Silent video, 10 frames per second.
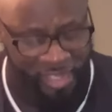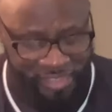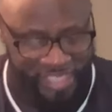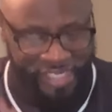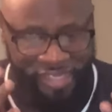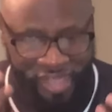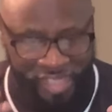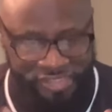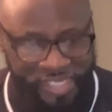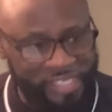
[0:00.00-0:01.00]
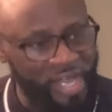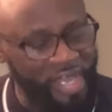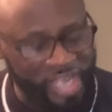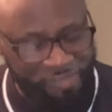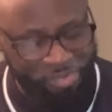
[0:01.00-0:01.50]
That's Come a conscience that
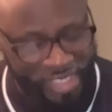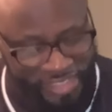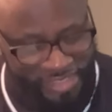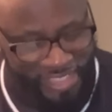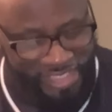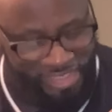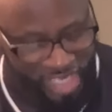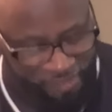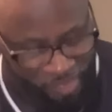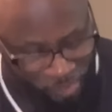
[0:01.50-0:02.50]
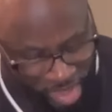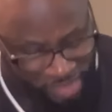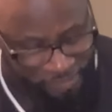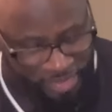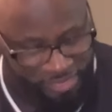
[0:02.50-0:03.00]
God has placed in each and every one
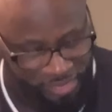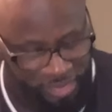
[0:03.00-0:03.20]
of us.